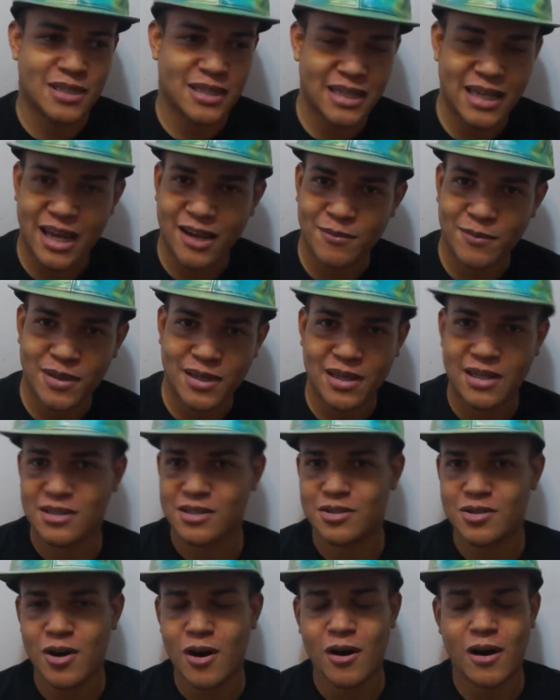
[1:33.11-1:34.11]
he gave me his
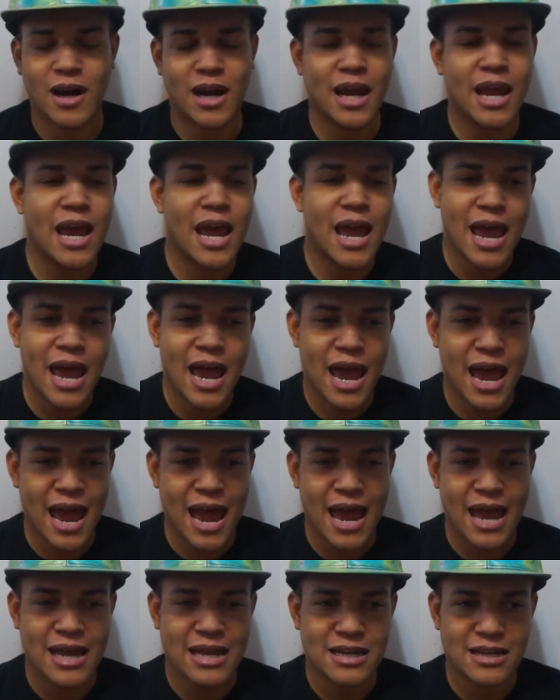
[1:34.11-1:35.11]
Atari,
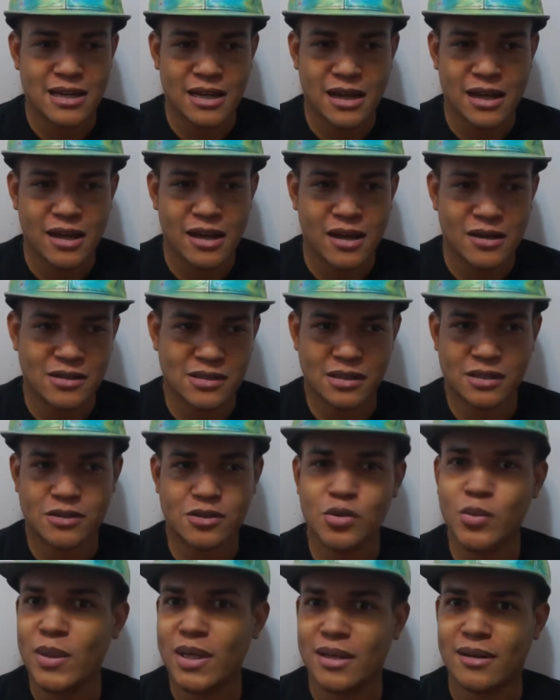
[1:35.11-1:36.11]
and I was like,
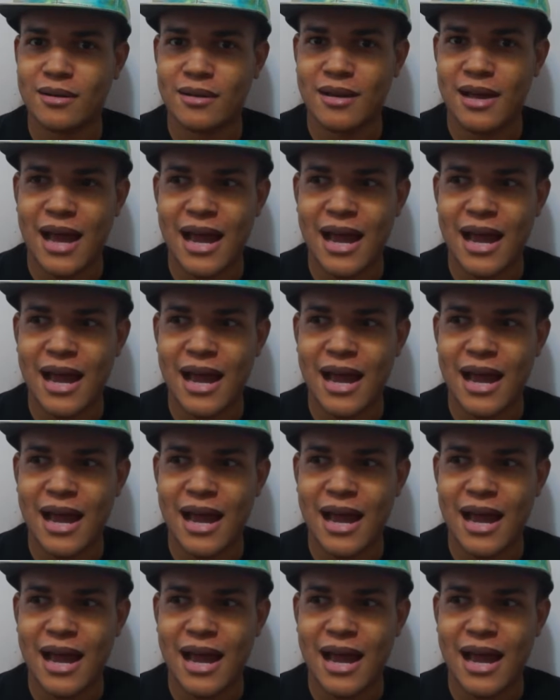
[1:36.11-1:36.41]
sweet.